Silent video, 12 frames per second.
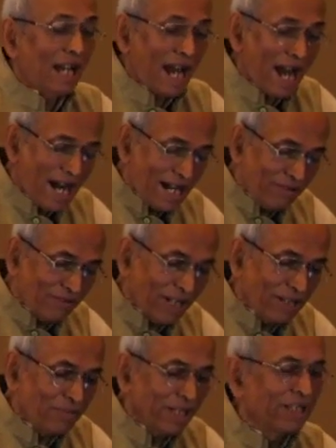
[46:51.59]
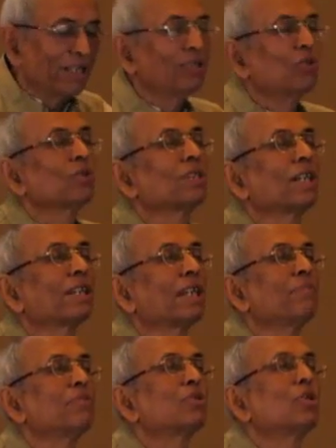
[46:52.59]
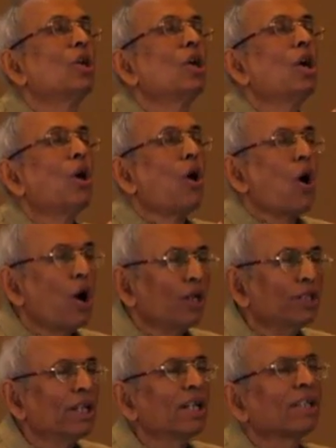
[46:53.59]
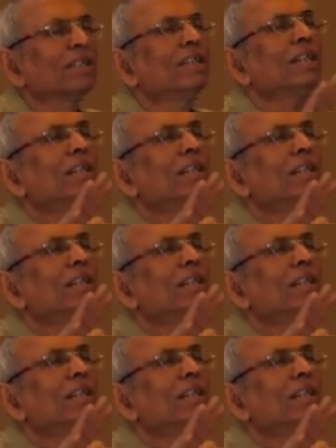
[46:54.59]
and while making those attempts, honor